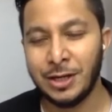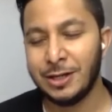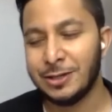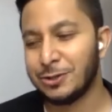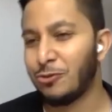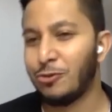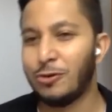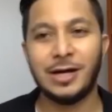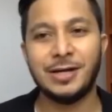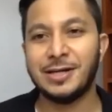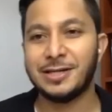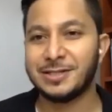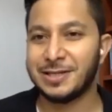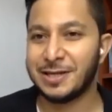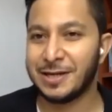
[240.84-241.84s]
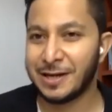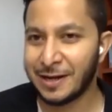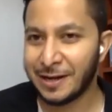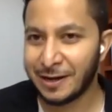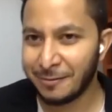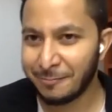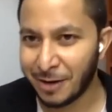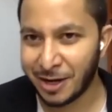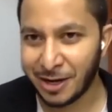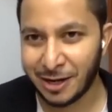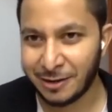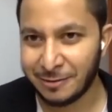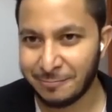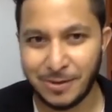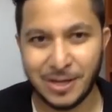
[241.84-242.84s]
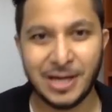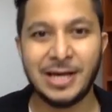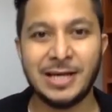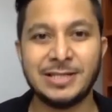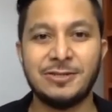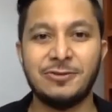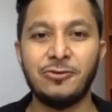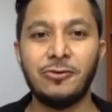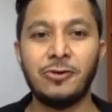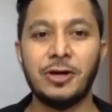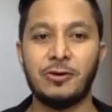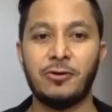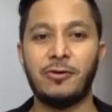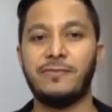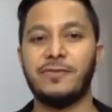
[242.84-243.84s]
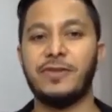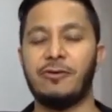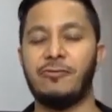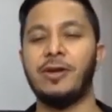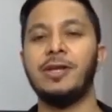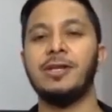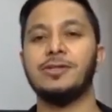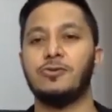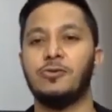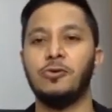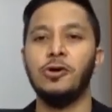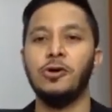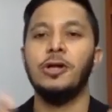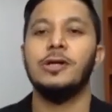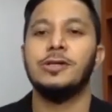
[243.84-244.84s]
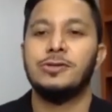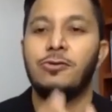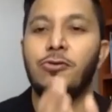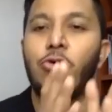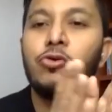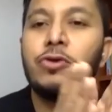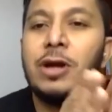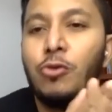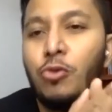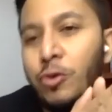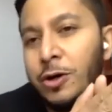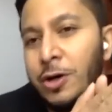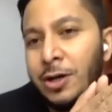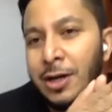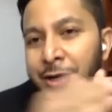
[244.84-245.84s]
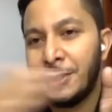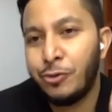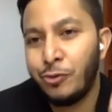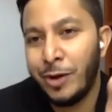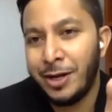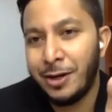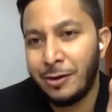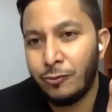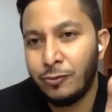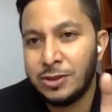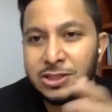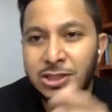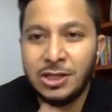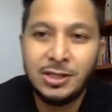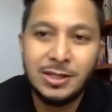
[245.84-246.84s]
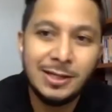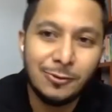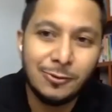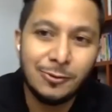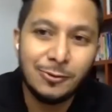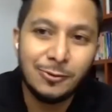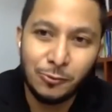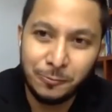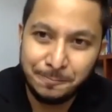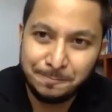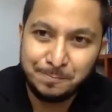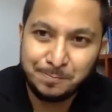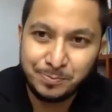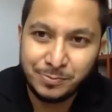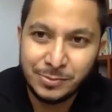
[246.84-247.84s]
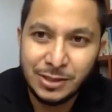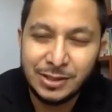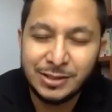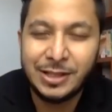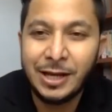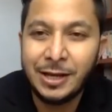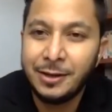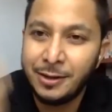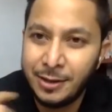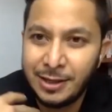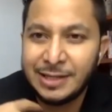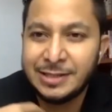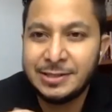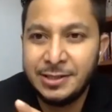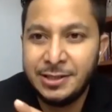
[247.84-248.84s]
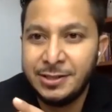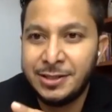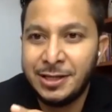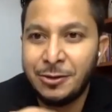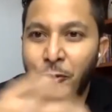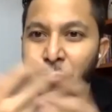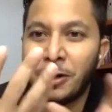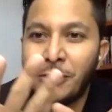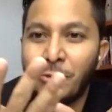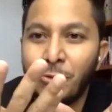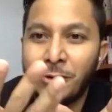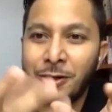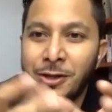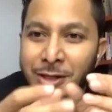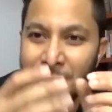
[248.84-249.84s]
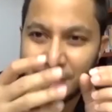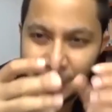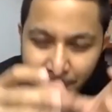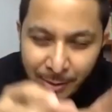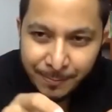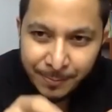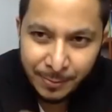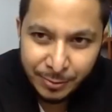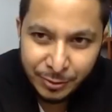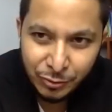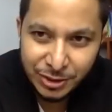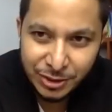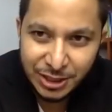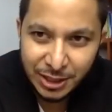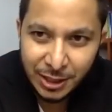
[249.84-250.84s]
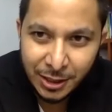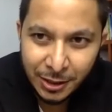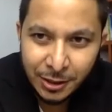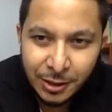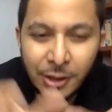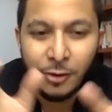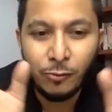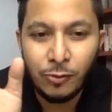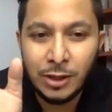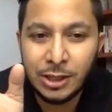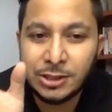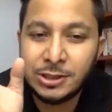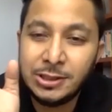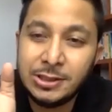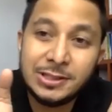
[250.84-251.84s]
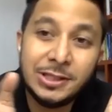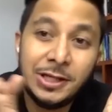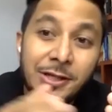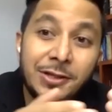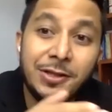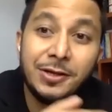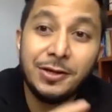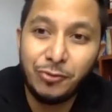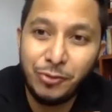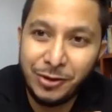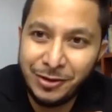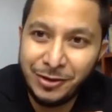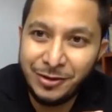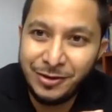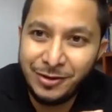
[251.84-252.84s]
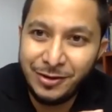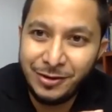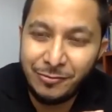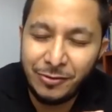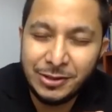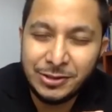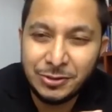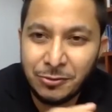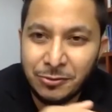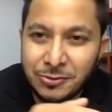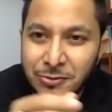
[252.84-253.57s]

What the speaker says: Sekolah anak senang, makan best, and all of that, right? So orang lokal ada duit will stay in tier 2. Then the last tier is that orang lokal yang tak berapa berduit sangat will actually stay in tier 3, right? So